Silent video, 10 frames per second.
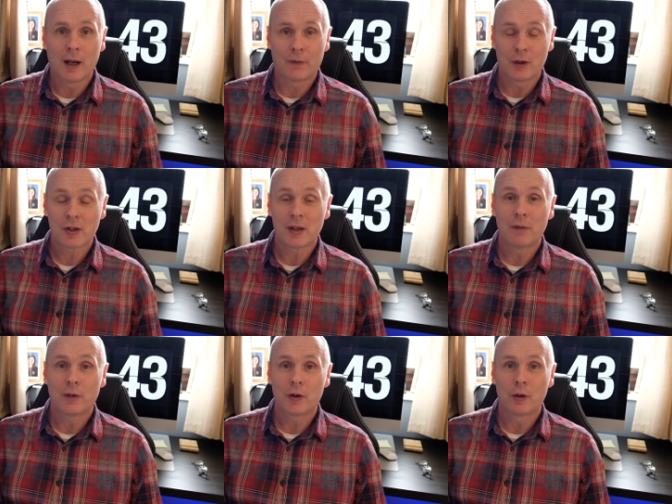after your stuff
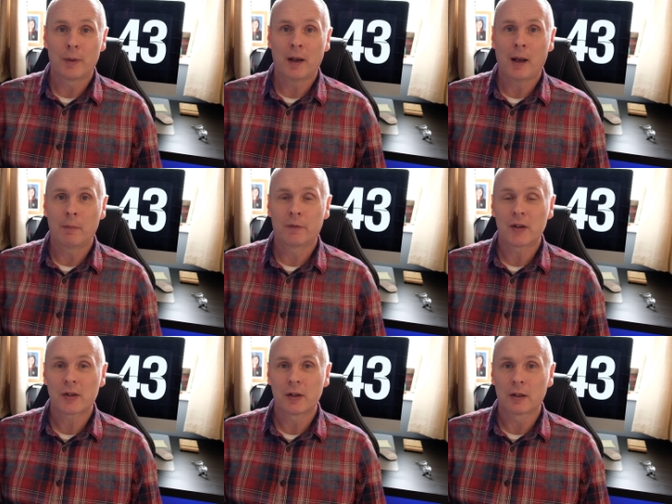and you're a bit
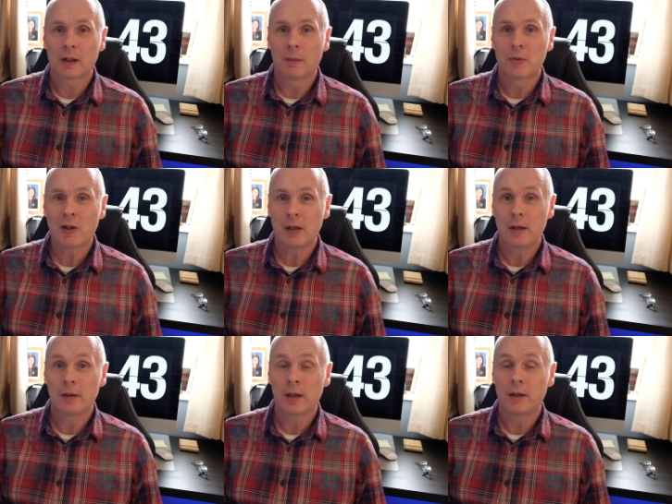ham-fisted and
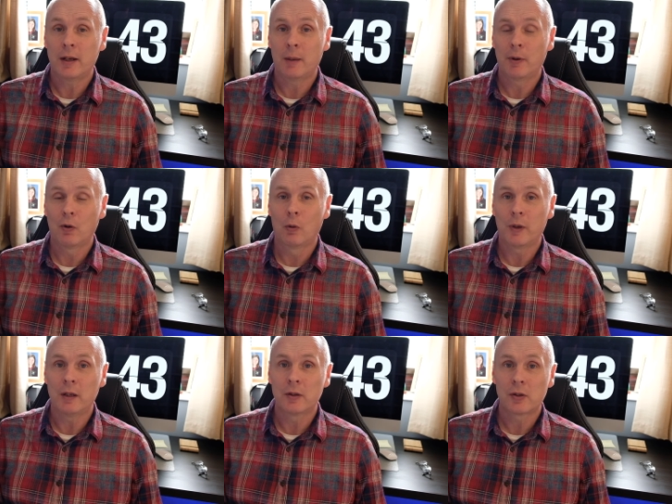clumsy, then yeah, by all
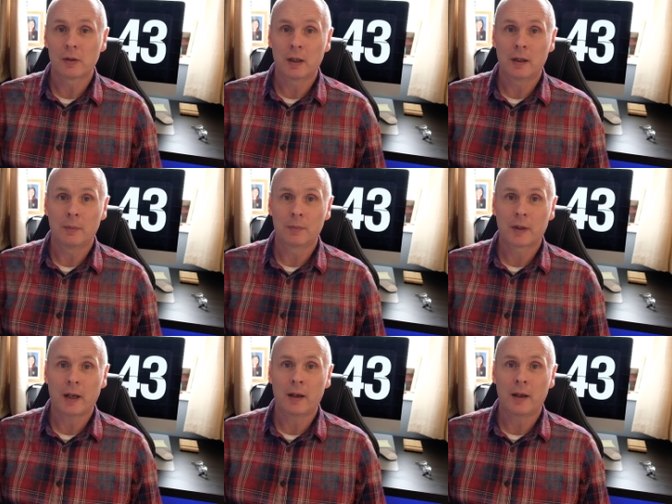means, um,
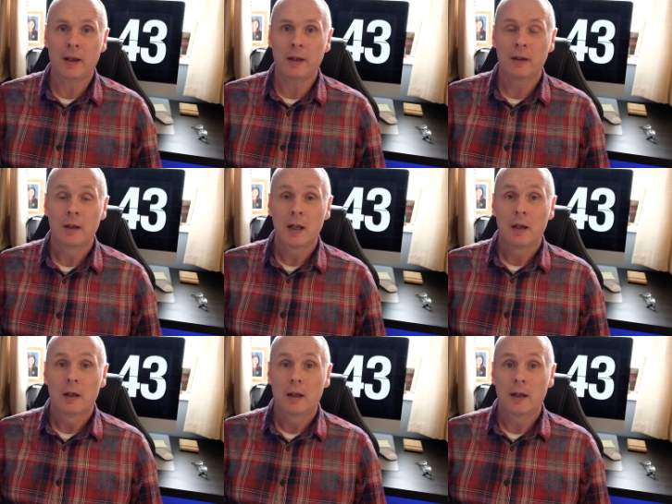get a,
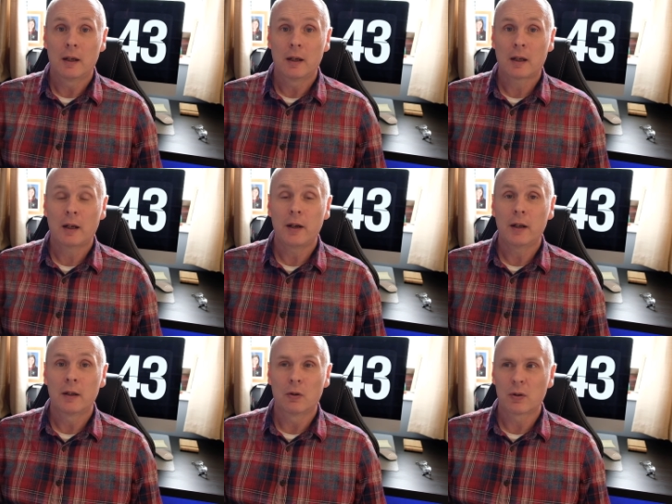uh, a
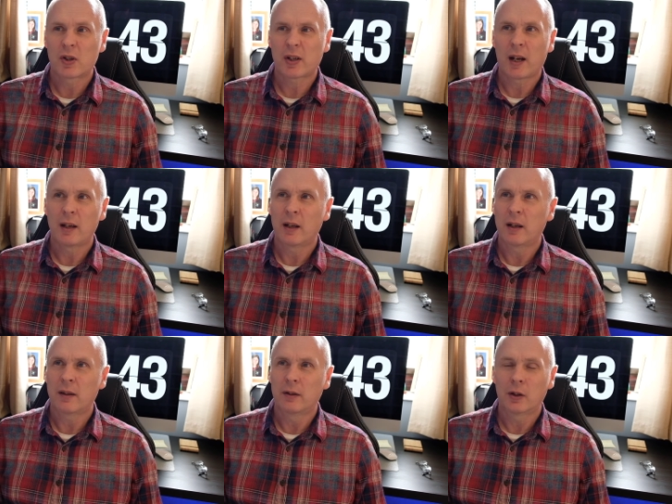clear or skylight,
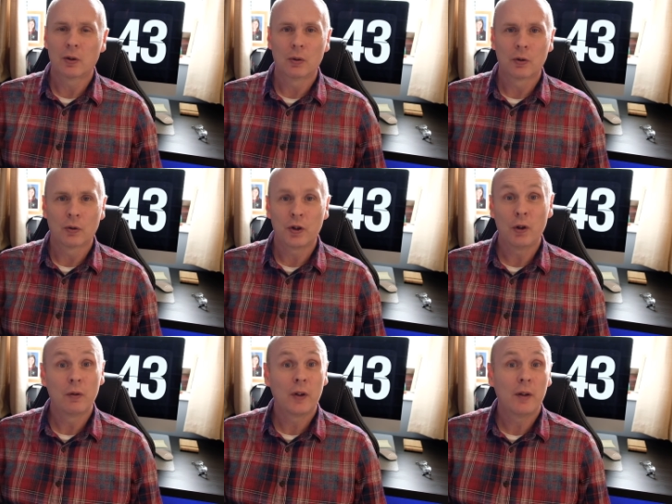I think they're called, or
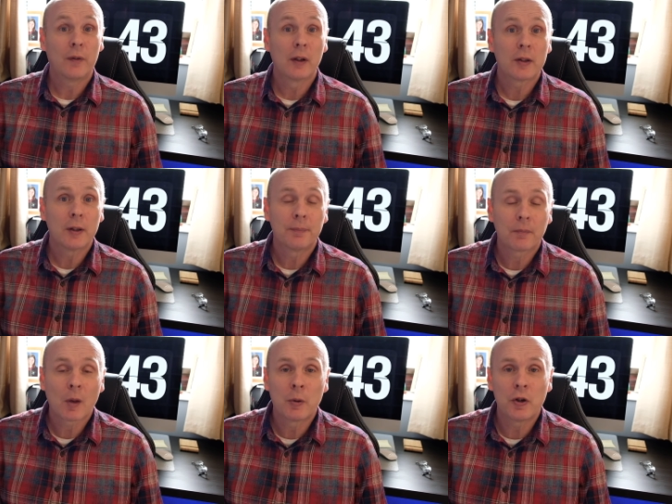UV filter,
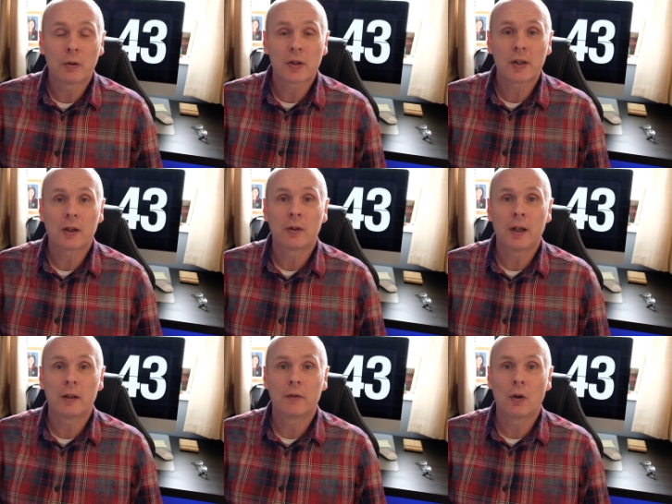which you can stick on the
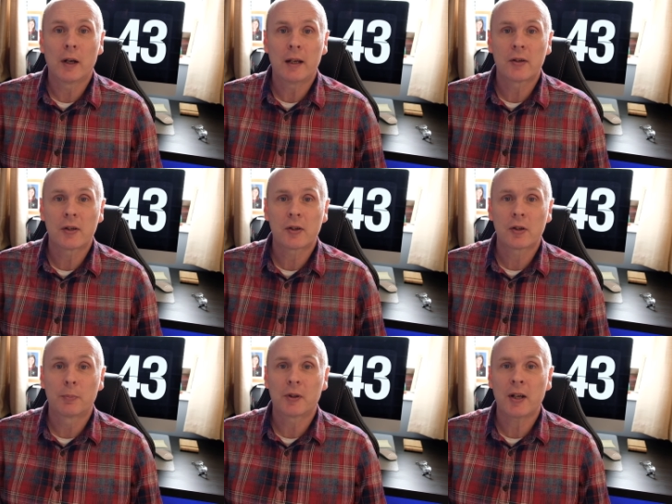end of your lens
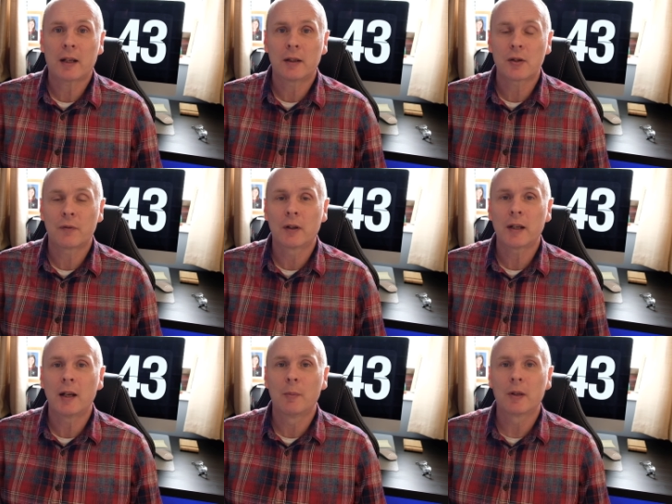to protect its front
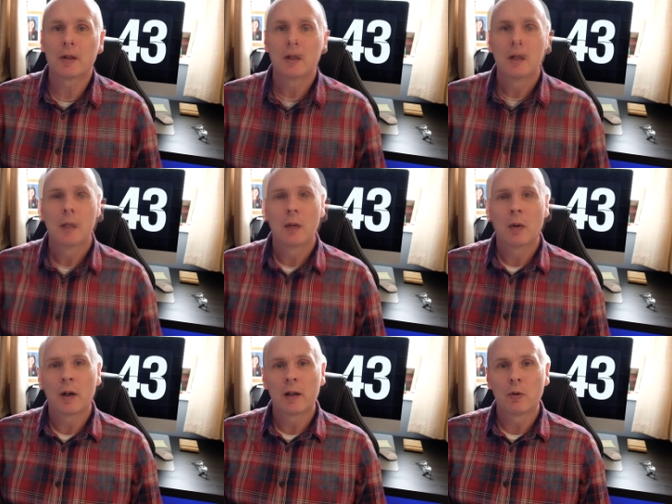element. But
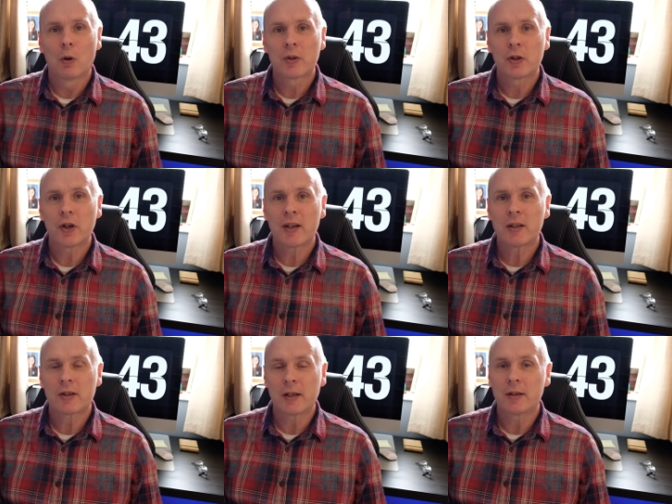what I always
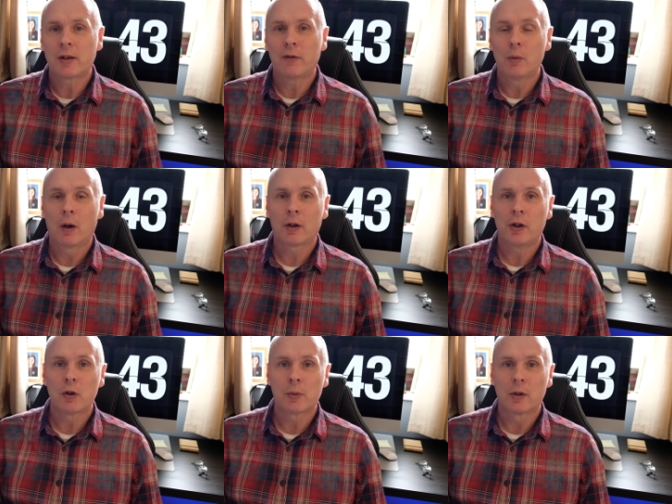suggest is if you are going to
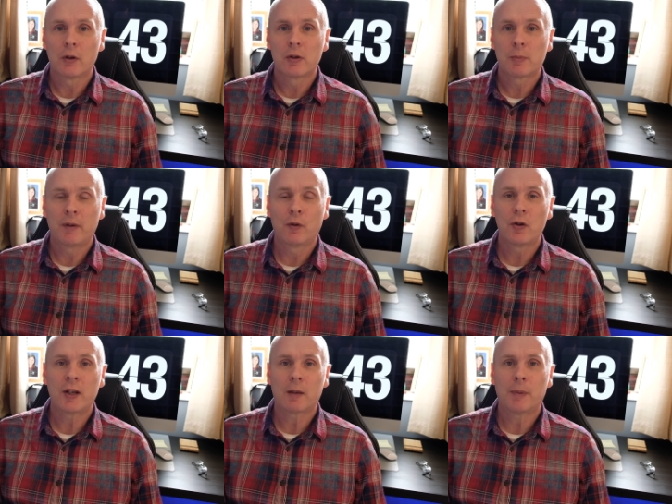use one of those, before you
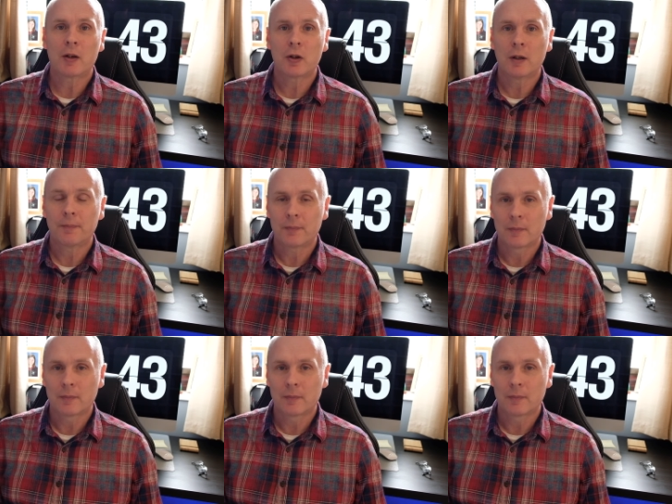take a picture,